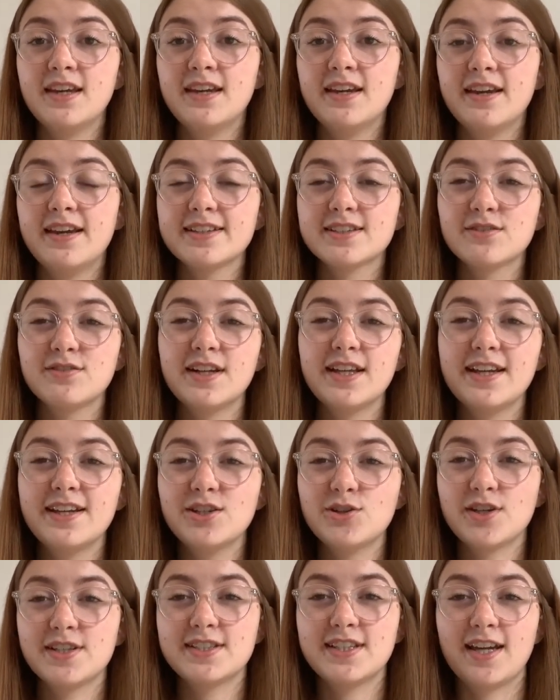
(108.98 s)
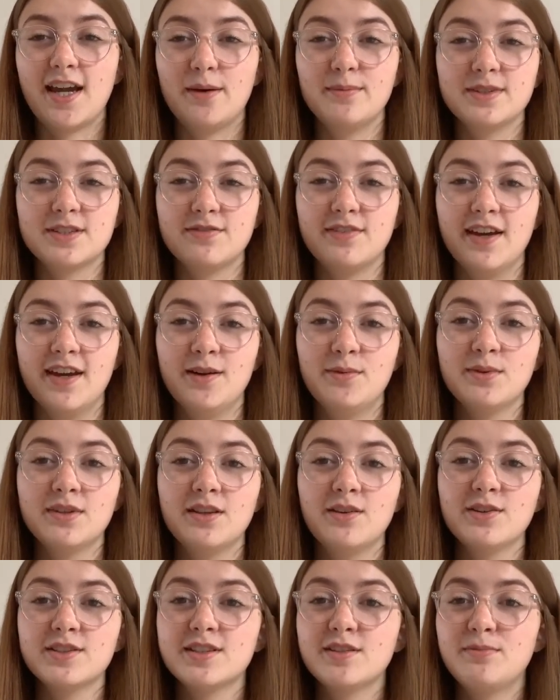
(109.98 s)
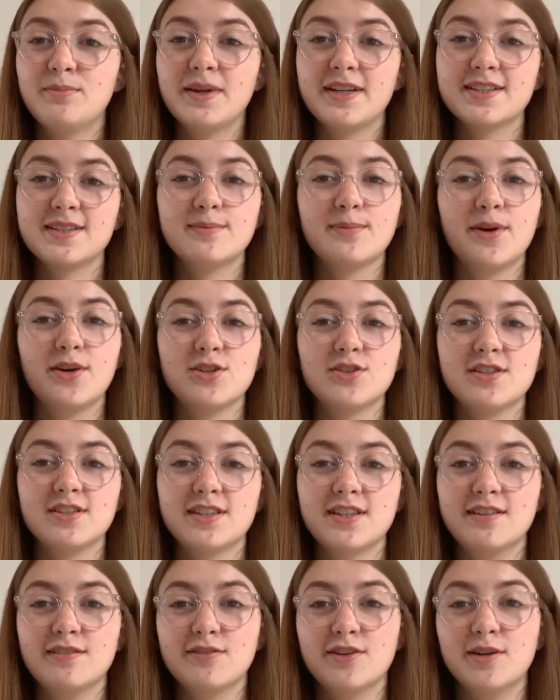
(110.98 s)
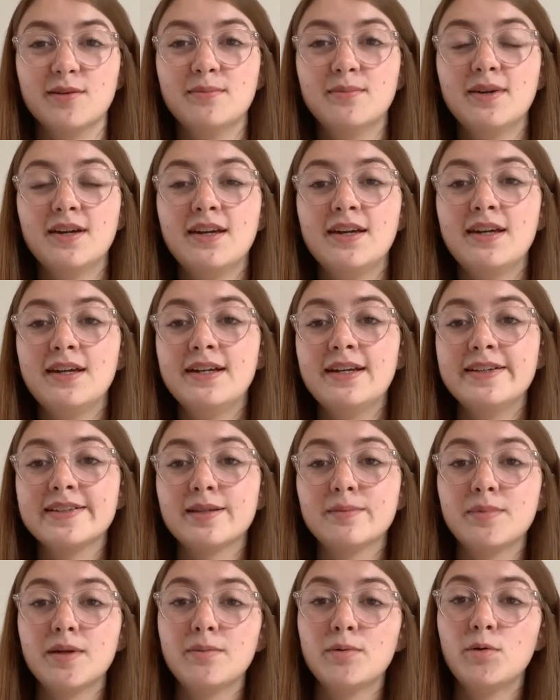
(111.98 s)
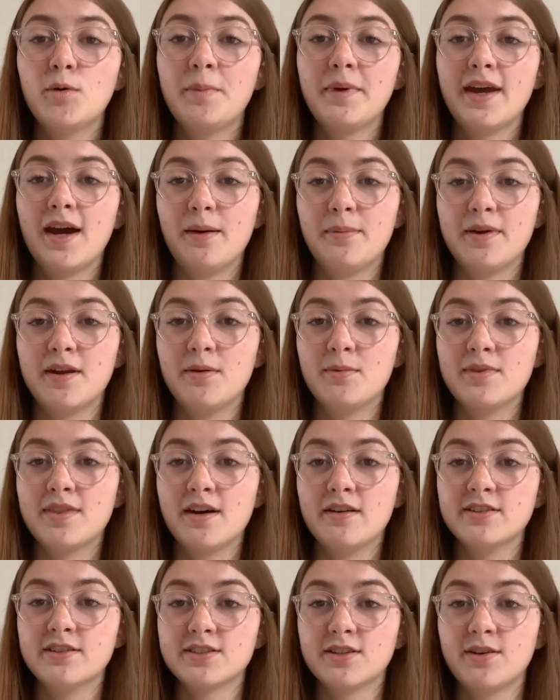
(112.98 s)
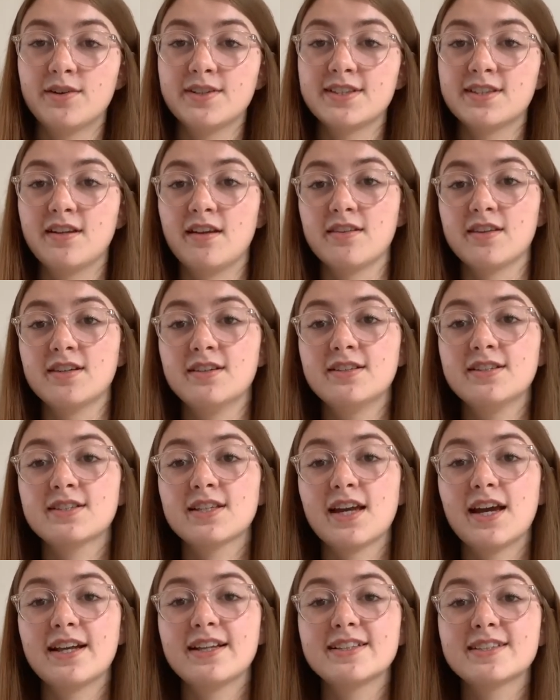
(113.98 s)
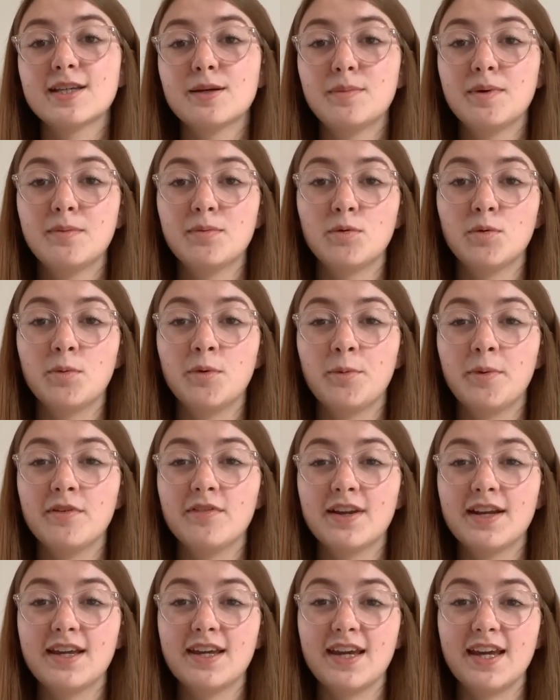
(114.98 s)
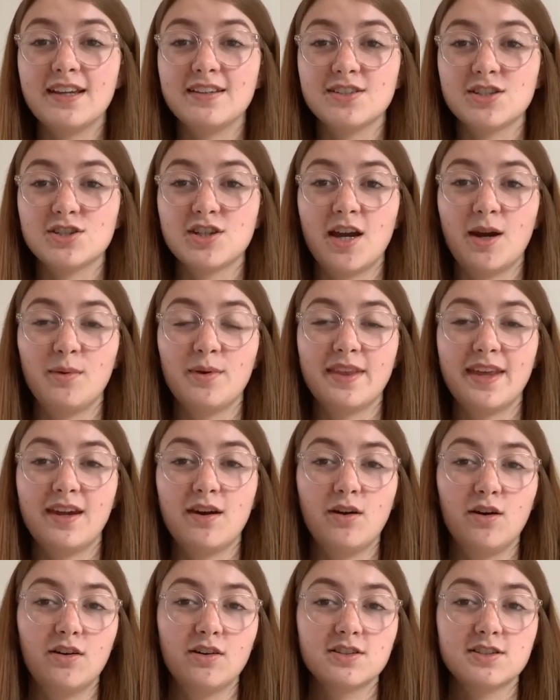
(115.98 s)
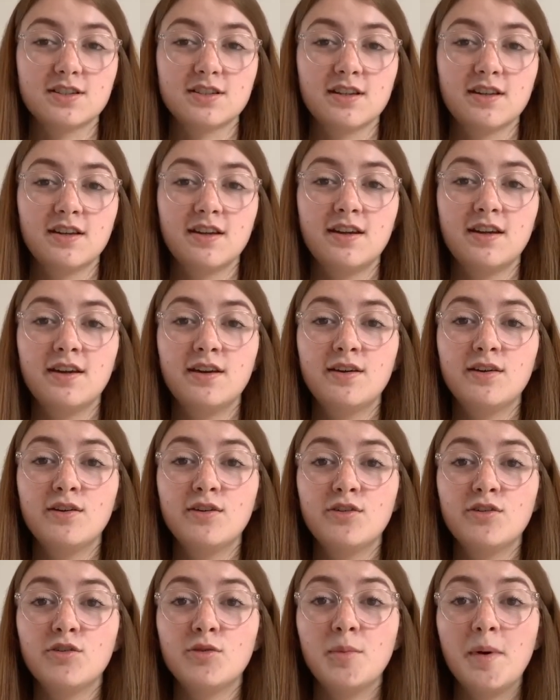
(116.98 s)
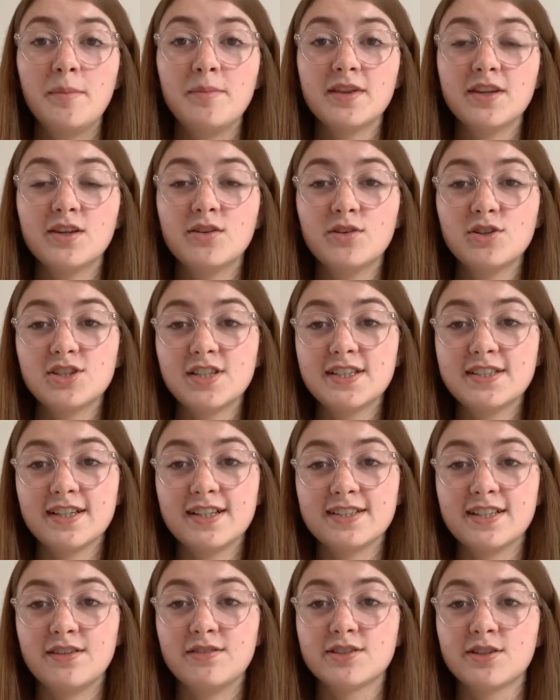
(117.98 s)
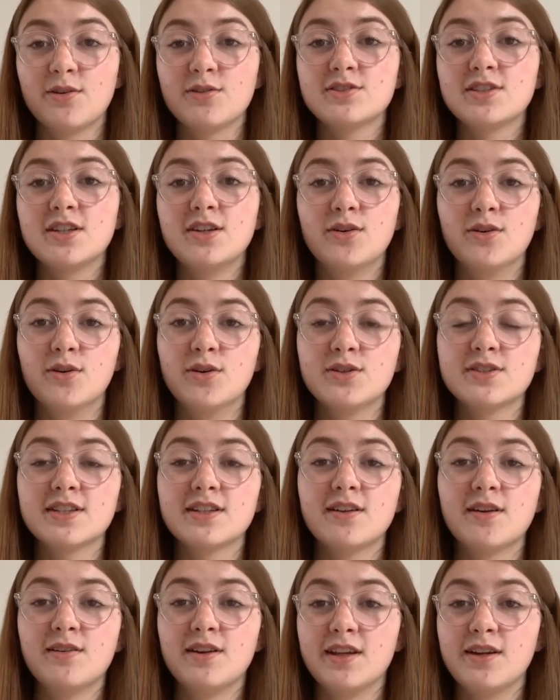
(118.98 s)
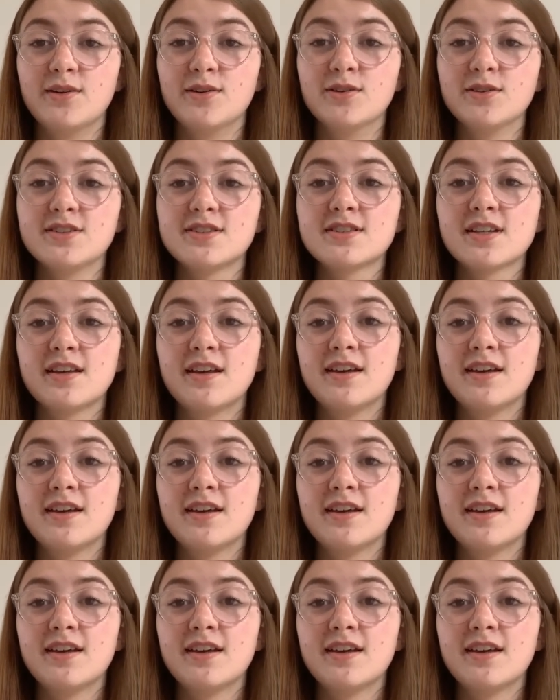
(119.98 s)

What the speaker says: It's a really interesting atmosphere with lots of mixed emotions in the room. Some people will be happier with their results than others, and some people will be really keen to share what they got. Remember that your GCSE results are yours and only yours.